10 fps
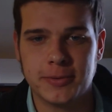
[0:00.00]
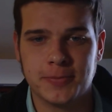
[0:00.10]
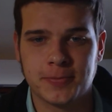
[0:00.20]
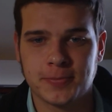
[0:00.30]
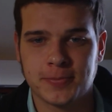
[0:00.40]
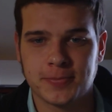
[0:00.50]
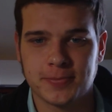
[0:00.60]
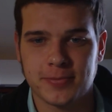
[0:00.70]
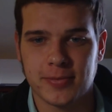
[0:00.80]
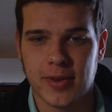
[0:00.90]
I've reached
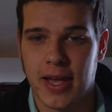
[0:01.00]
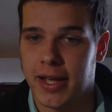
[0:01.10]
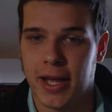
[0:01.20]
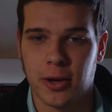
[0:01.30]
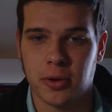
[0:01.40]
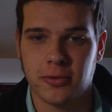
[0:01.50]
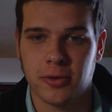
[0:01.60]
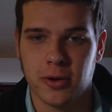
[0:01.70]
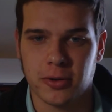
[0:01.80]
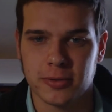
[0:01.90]
it,
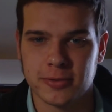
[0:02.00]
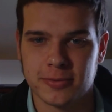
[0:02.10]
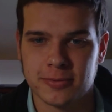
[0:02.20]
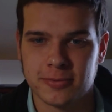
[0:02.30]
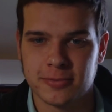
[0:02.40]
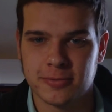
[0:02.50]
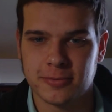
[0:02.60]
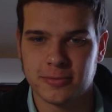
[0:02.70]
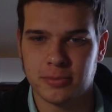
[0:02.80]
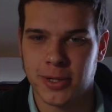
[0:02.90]
I can't go any
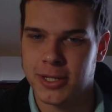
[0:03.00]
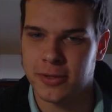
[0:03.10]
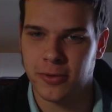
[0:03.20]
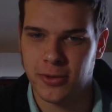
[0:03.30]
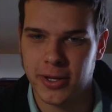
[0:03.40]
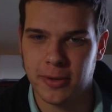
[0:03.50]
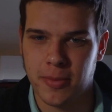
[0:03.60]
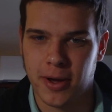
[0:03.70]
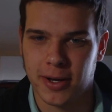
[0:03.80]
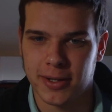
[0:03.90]
farther.
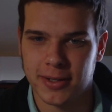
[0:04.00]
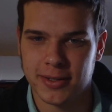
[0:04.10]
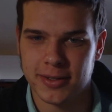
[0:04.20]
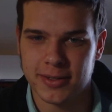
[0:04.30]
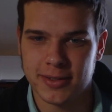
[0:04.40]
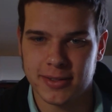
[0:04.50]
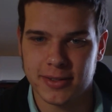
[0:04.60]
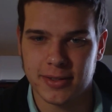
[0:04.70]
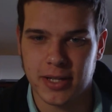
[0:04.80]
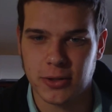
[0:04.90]
Because if you think about
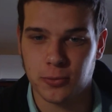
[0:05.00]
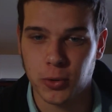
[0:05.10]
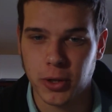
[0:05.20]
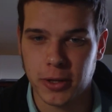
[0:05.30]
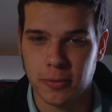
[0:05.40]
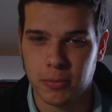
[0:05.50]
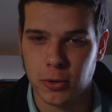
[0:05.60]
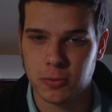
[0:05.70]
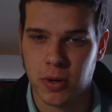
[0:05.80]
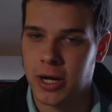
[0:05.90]
it,
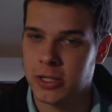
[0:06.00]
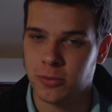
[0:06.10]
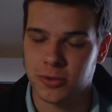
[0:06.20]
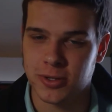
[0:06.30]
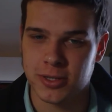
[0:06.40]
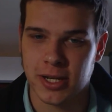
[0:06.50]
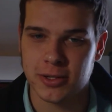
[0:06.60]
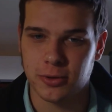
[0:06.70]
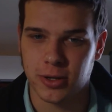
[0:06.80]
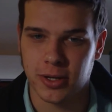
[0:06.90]
that's really the most
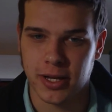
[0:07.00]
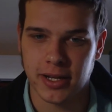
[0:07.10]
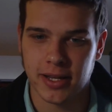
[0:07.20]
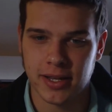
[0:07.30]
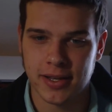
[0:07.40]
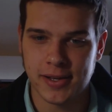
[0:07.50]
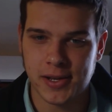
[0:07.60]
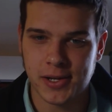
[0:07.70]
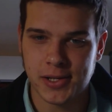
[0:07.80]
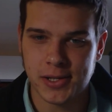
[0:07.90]
possible success you
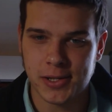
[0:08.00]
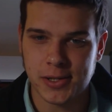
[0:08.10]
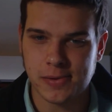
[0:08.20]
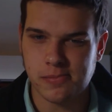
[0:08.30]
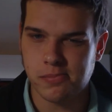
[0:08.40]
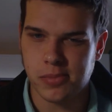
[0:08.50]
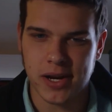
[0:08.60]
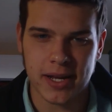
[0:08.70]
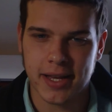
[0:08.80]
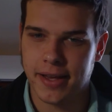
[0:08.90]
can get.
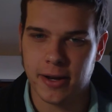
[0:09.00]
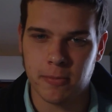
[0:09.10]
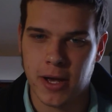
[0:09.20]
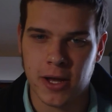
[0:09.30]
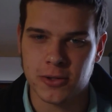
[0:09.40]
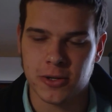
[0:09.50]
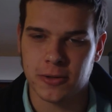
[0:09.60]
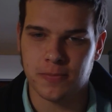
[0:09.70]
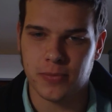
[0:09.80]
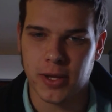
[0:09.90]
But I
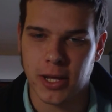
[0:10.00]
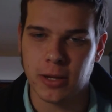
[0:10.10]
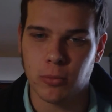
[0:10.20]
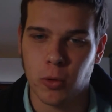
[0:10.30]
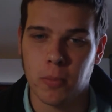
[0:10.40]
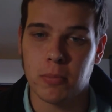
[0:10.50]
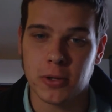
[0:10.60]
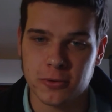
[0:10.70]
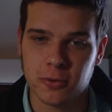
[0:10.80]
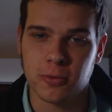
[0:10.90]
can't
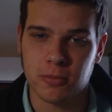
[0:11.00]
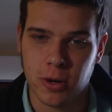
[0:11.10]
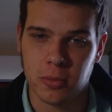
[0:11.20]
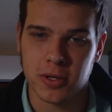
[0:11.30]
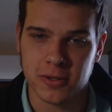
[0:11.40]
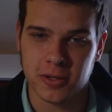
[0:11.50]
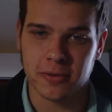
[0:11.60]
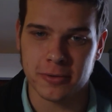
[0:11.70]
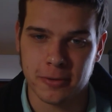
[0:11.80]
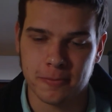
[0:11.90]
imagine any more
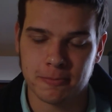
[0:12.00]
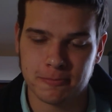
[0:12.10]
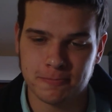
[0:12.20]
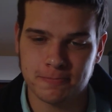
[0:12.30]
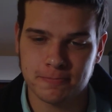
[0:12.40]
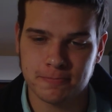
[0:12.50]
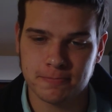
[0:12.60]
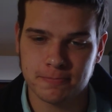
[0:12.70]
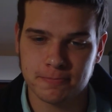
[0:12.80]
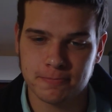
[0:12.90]
miserable moment as a
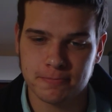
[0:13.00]
lifter.